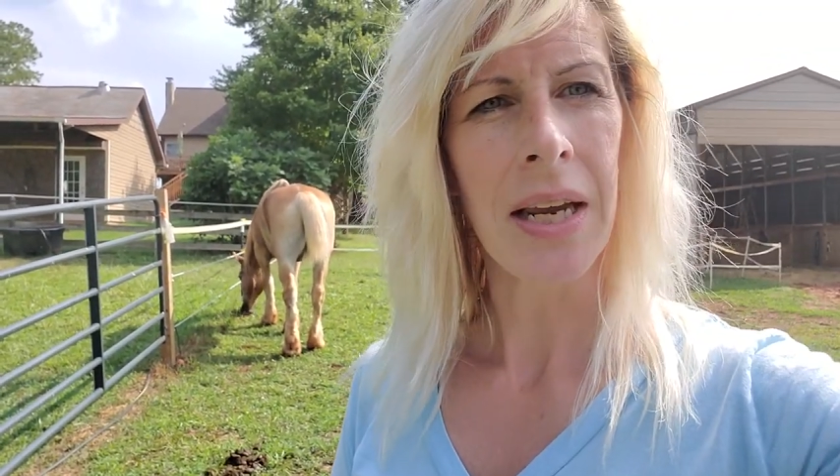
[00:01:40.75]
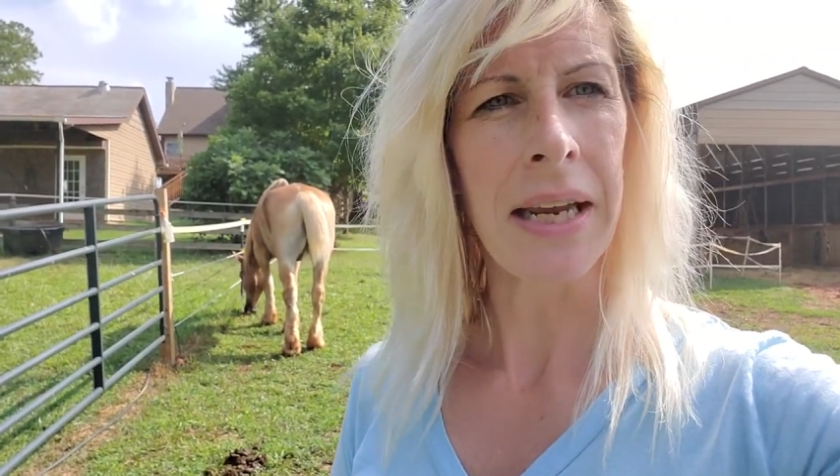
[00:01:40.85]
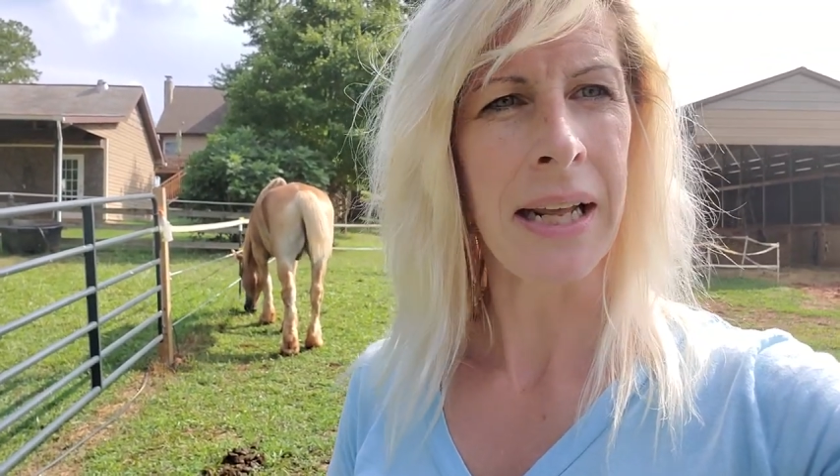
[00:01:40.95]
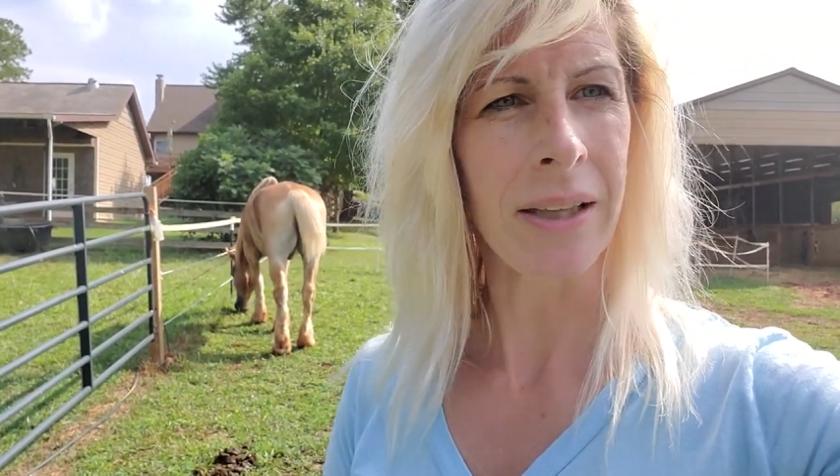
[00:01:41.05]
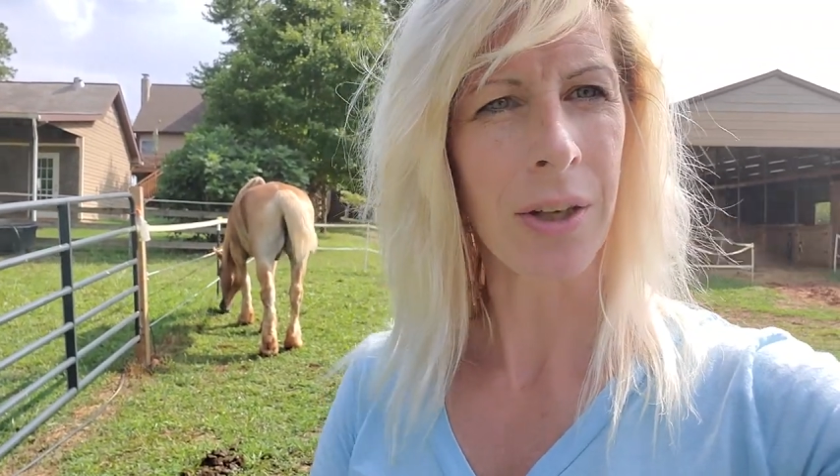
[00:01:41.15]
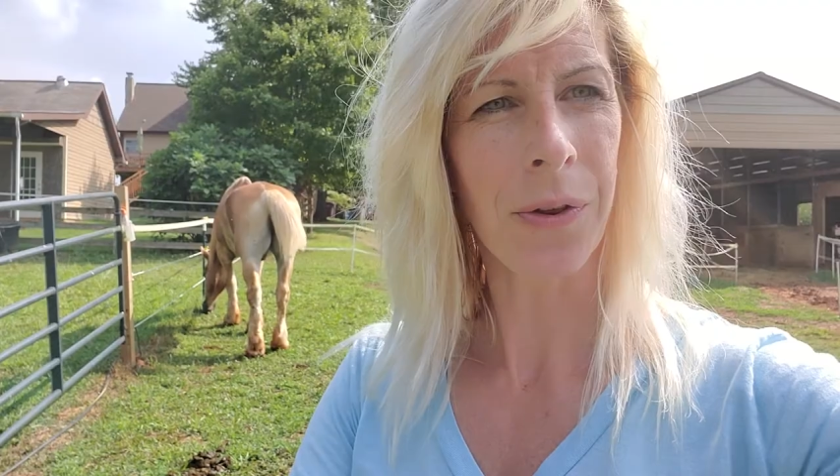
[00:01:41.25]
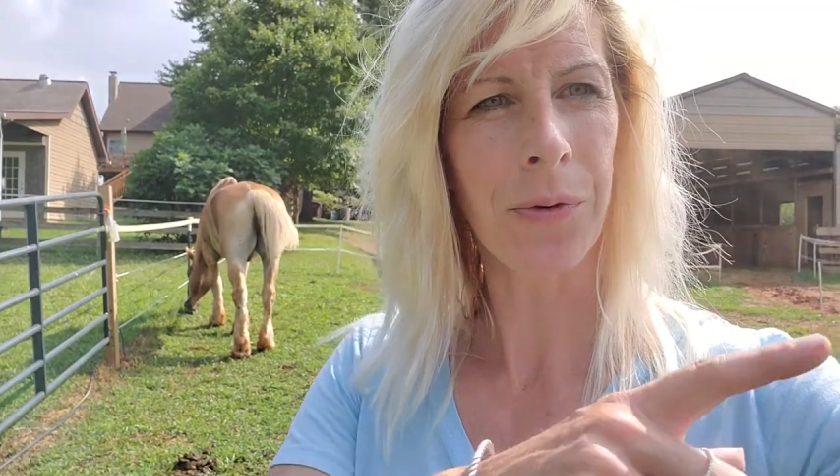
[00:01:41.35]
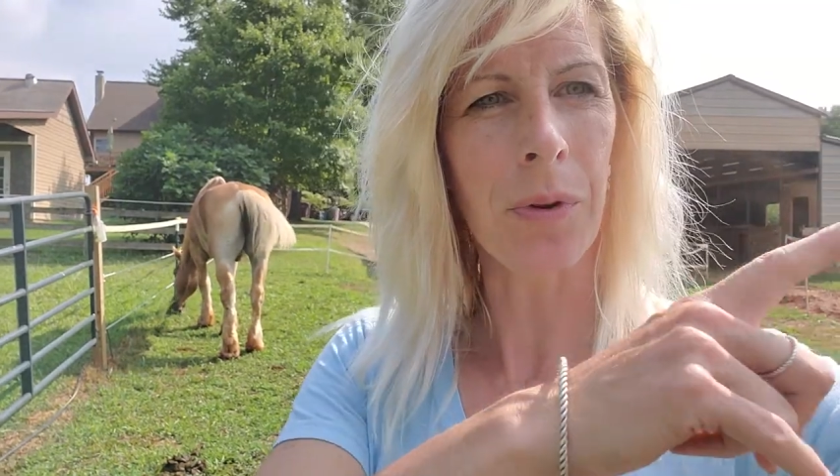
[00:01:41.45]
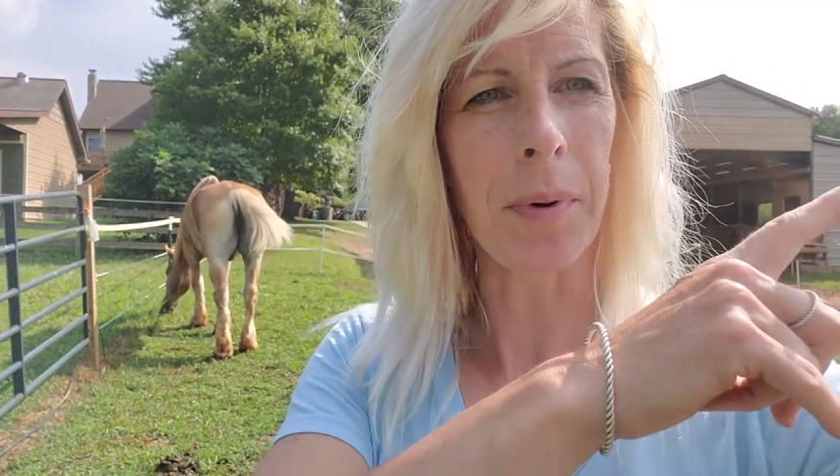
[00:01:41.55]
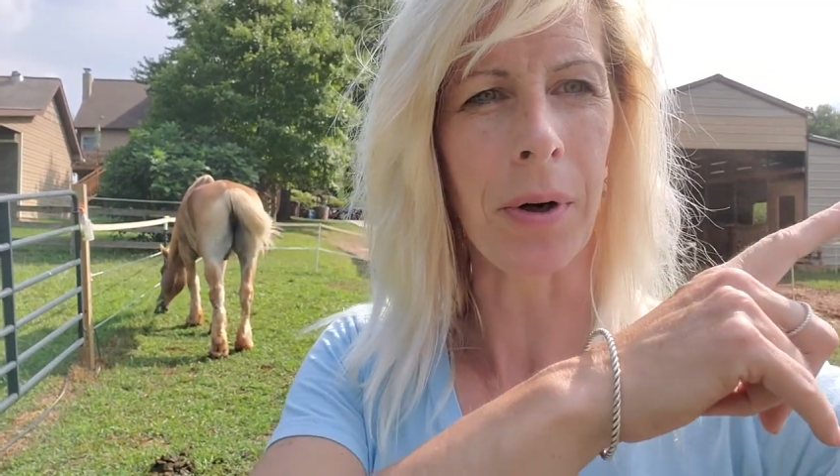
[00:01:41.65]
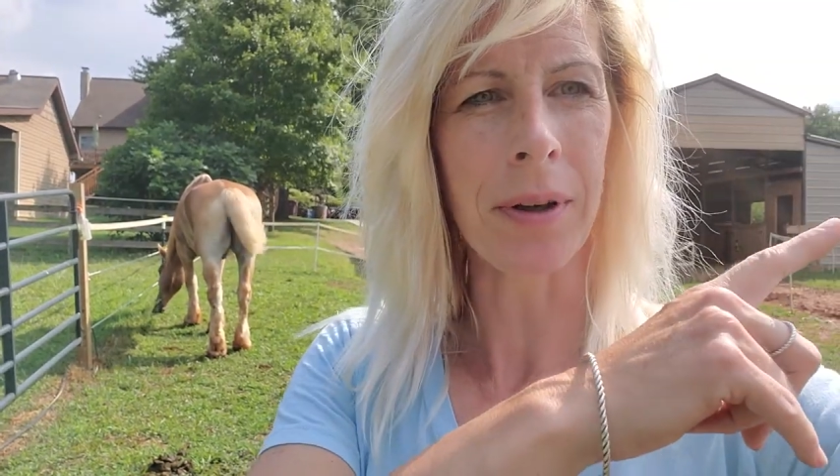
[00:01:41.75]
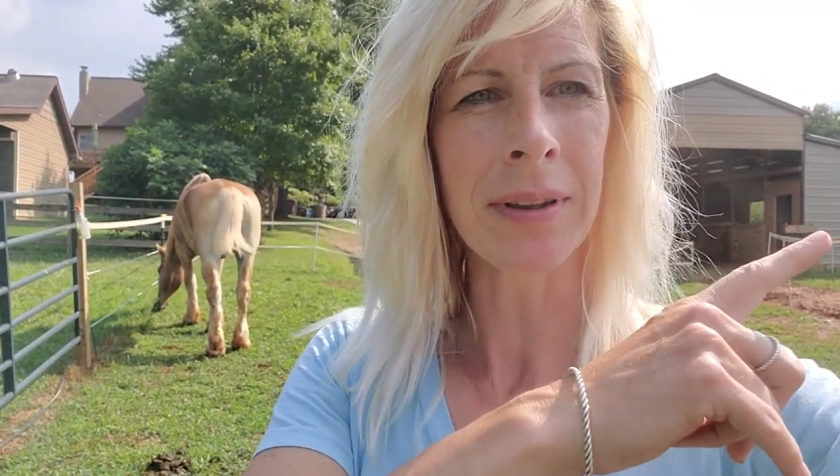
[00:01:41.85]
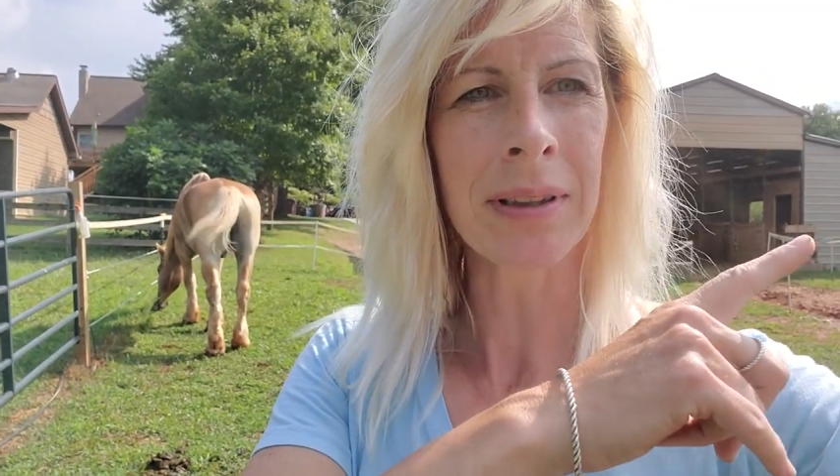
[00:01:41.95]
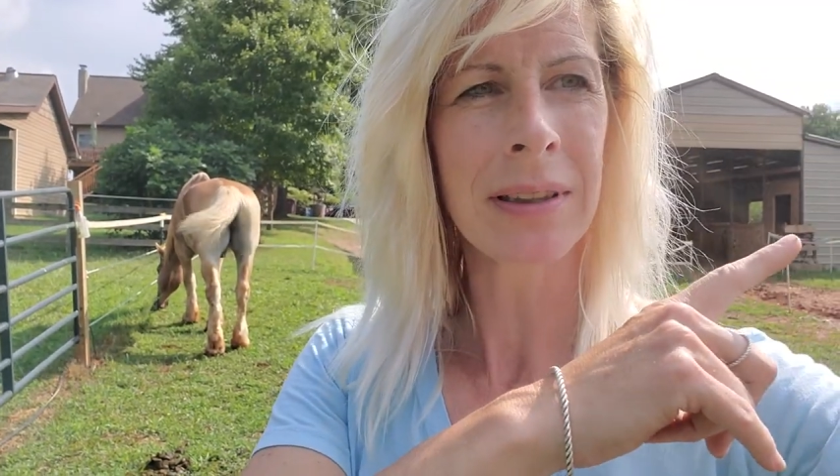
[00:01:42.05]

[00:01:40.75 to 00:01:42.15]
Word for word: and I looked through the barn